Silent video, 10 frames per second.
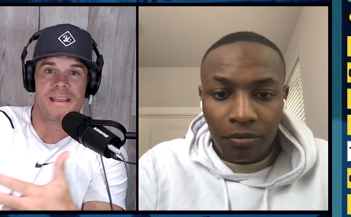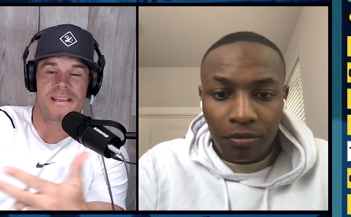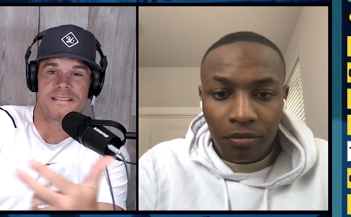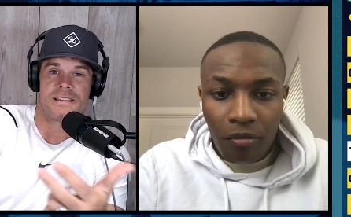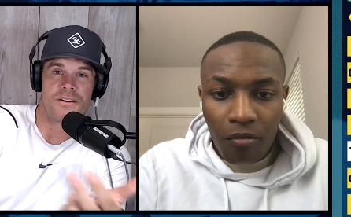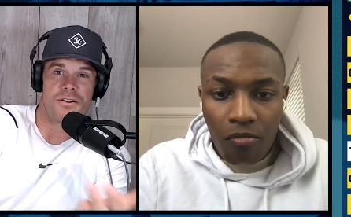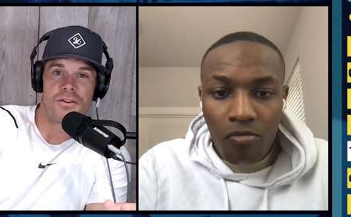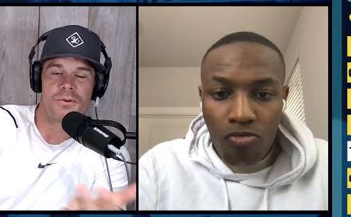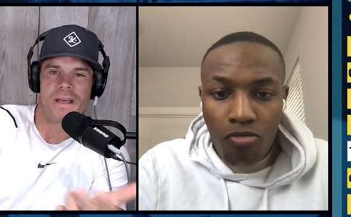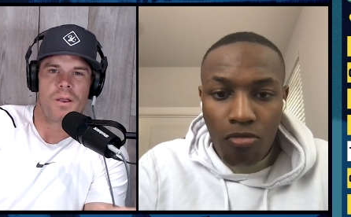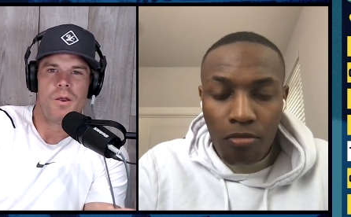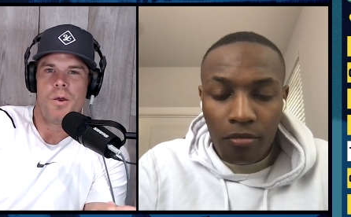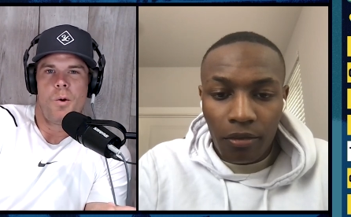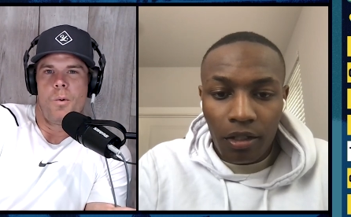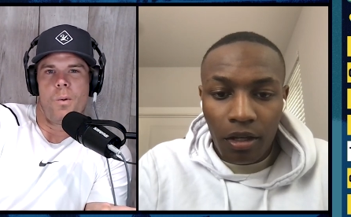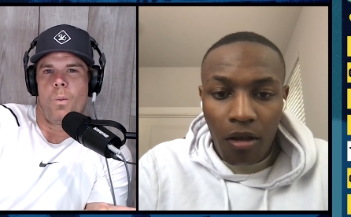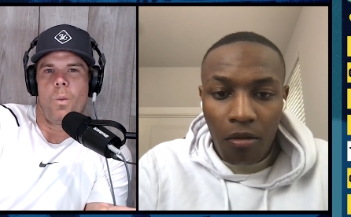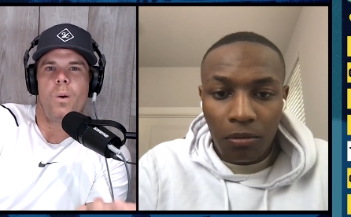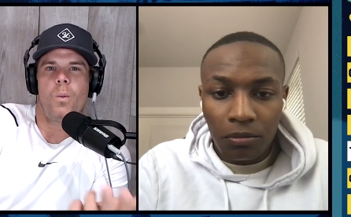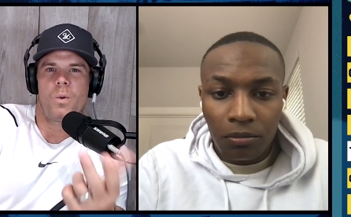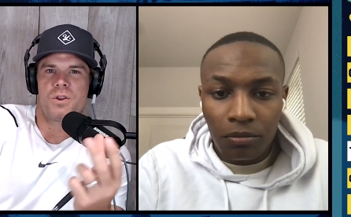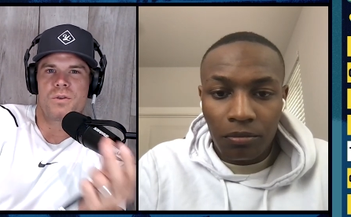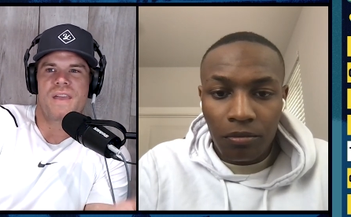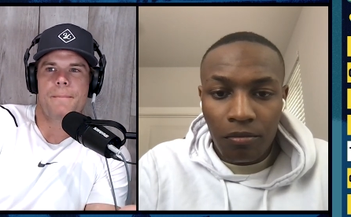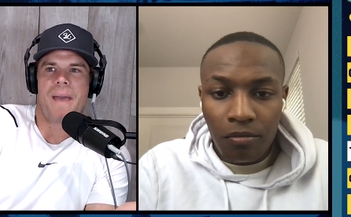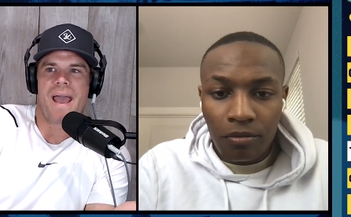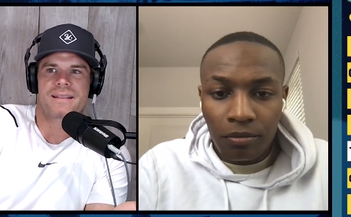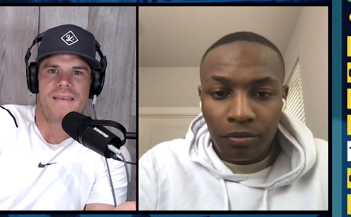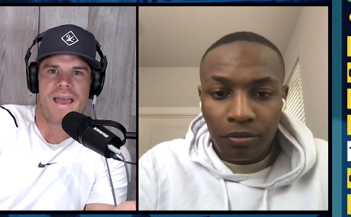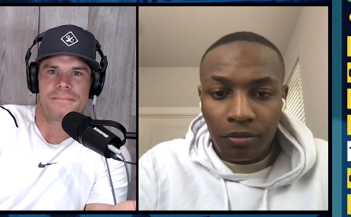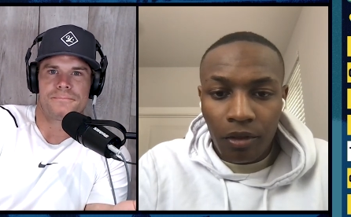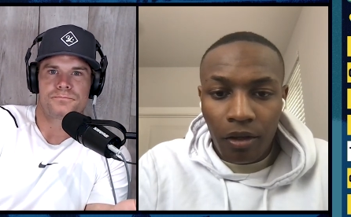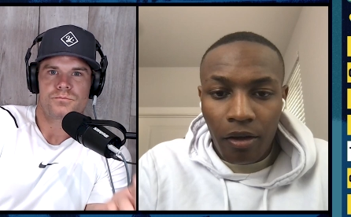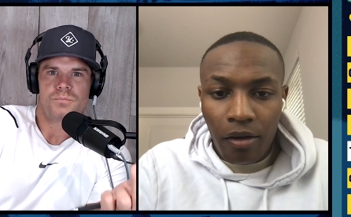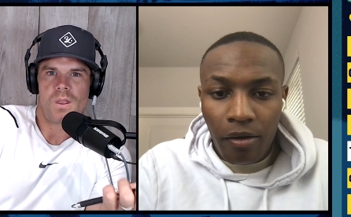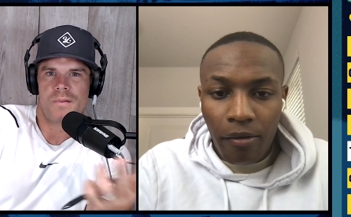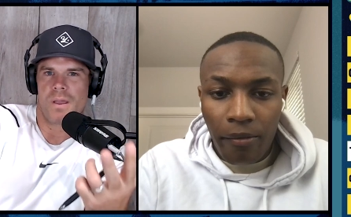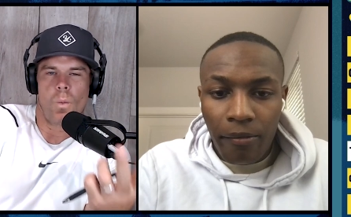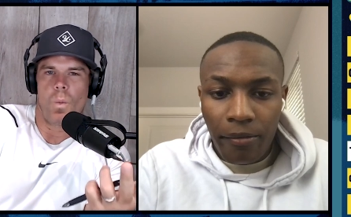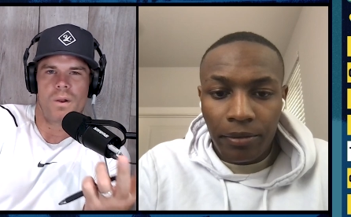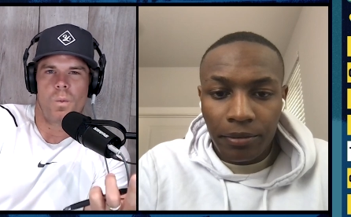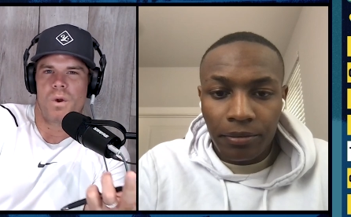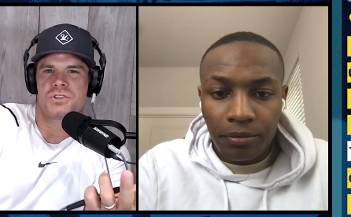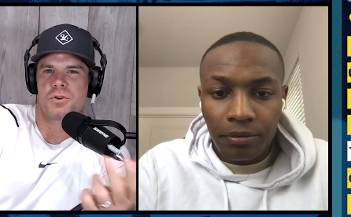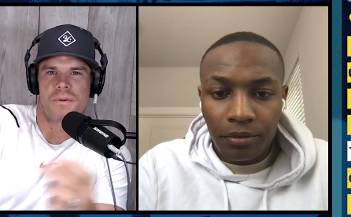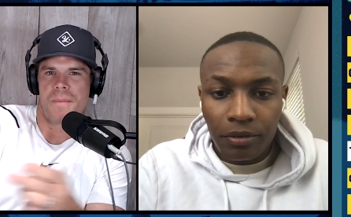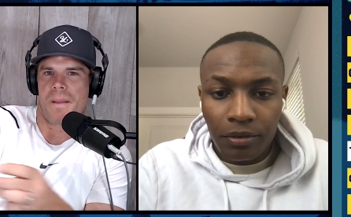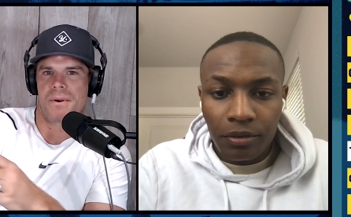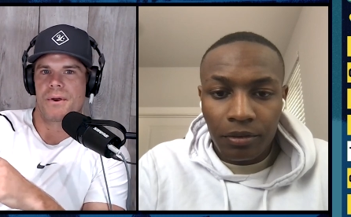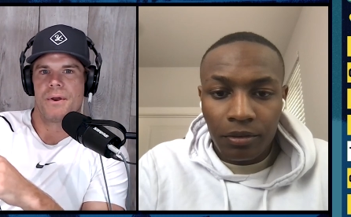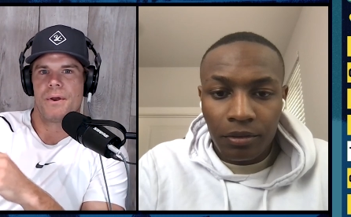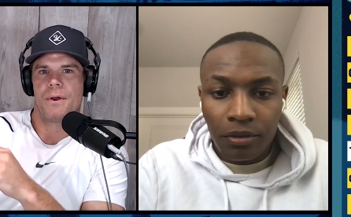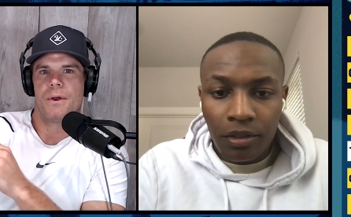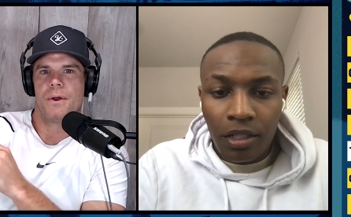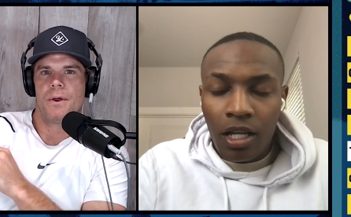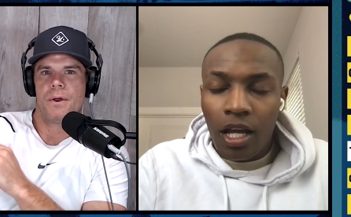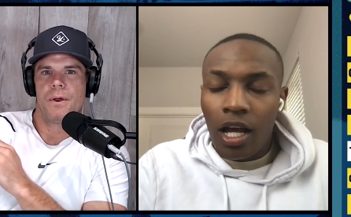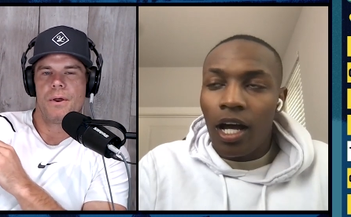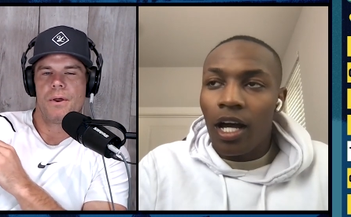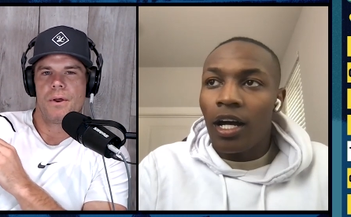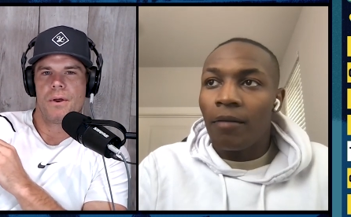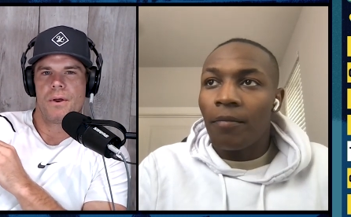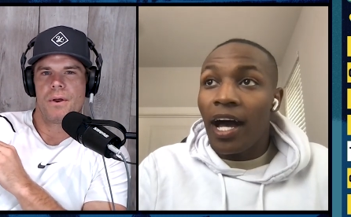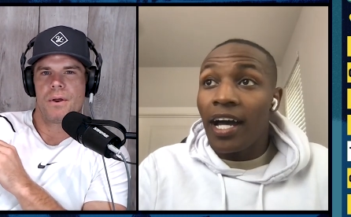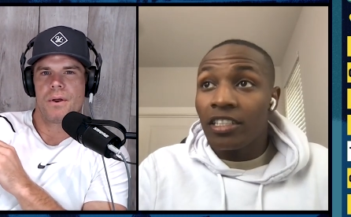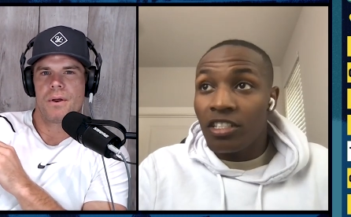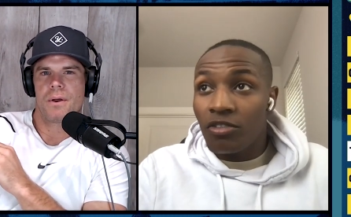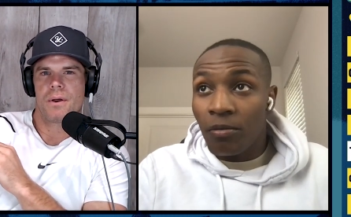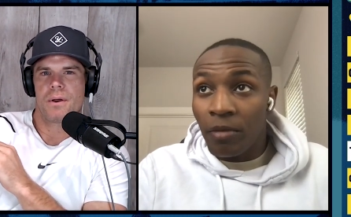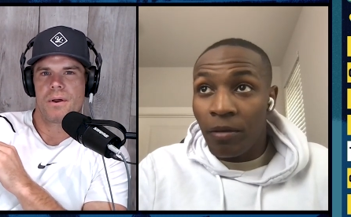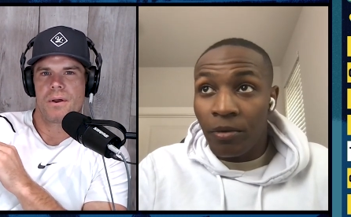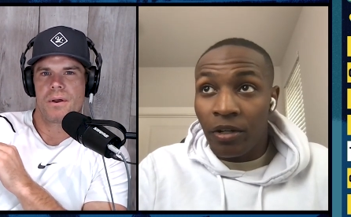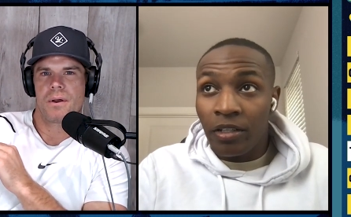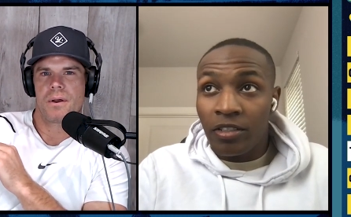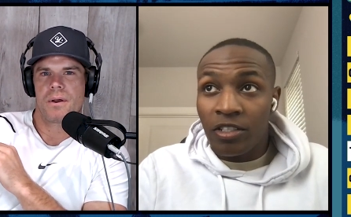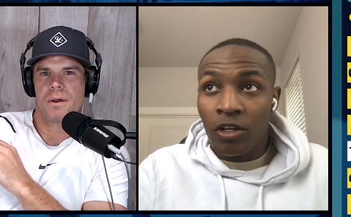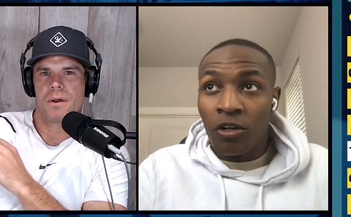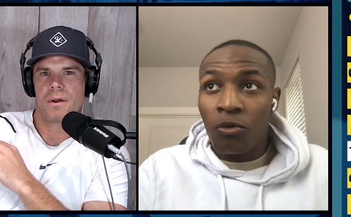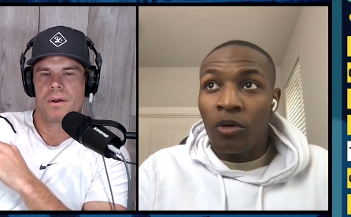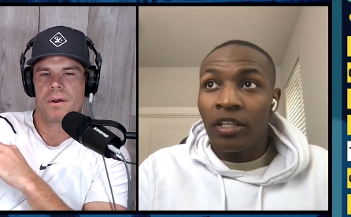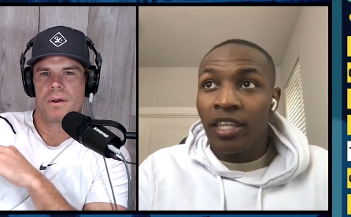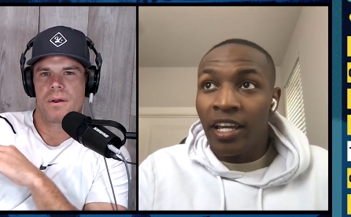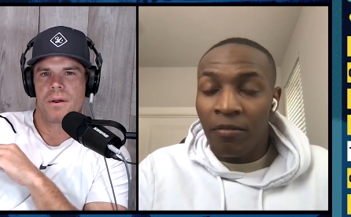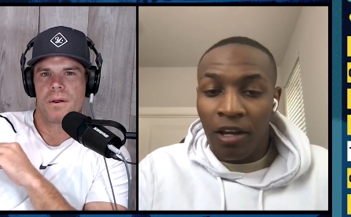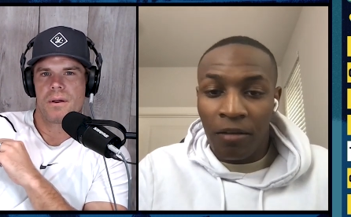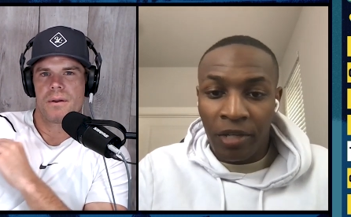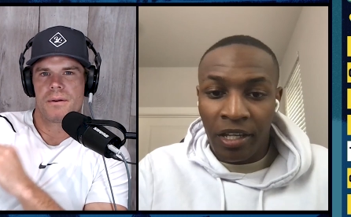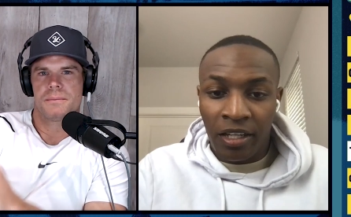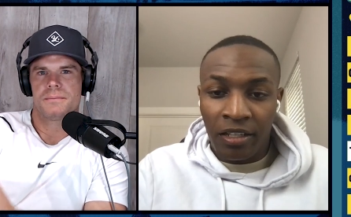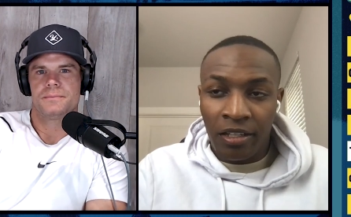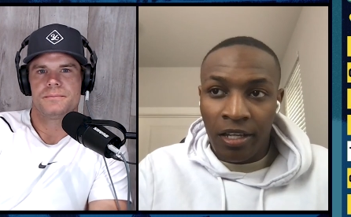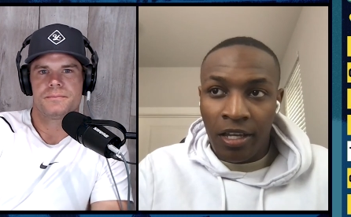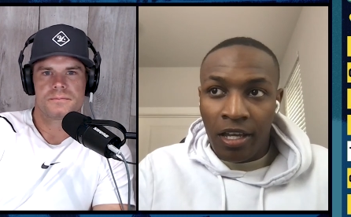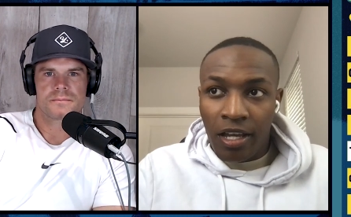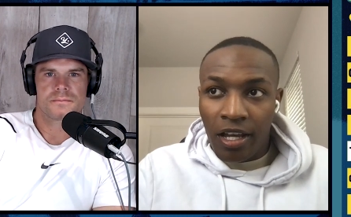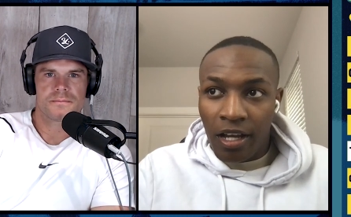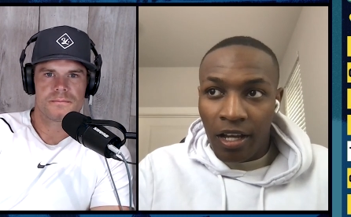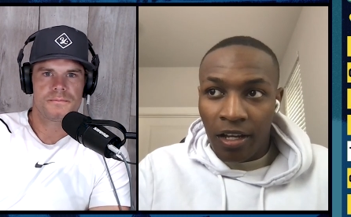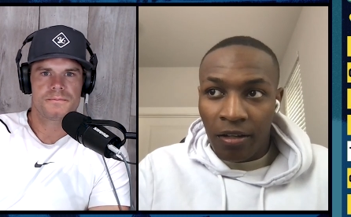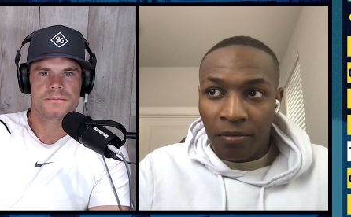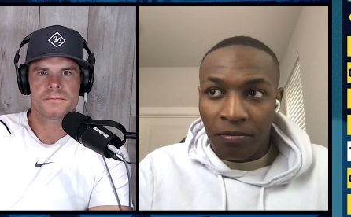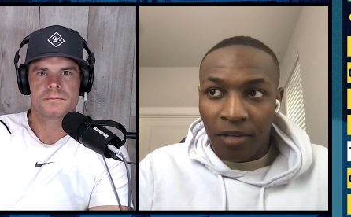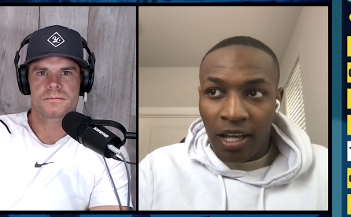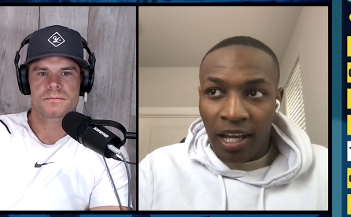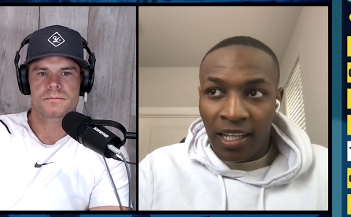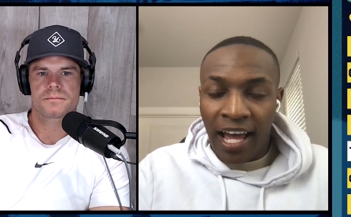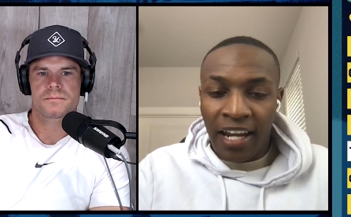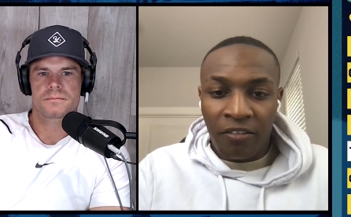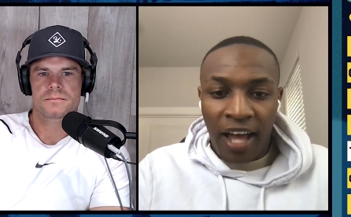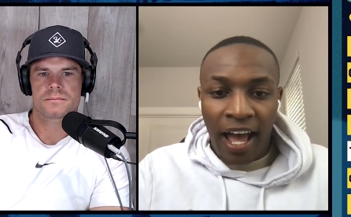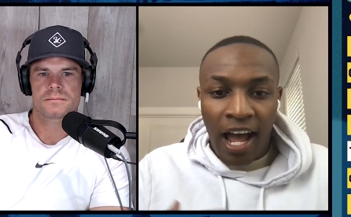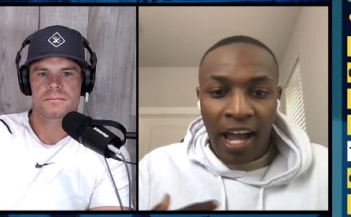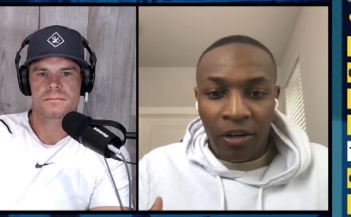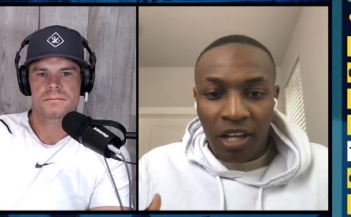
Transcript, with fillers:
Speaker 1: Is it new? Like, what, what when you think back to that, like what what do you remember?
Speaker 2: Um, I just remember. So one thing about me, um, a lot of how I,